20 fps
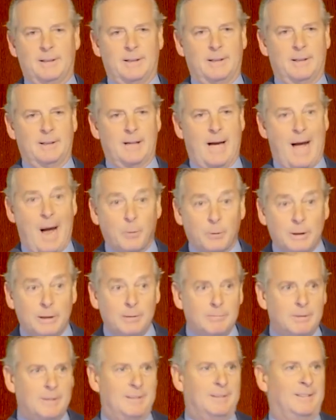
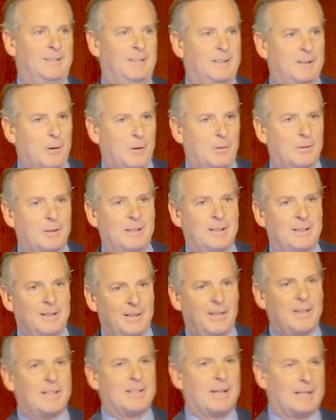Audi, you know,
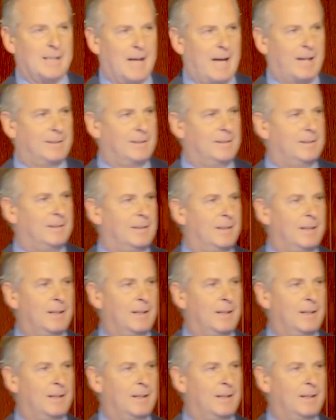things like that.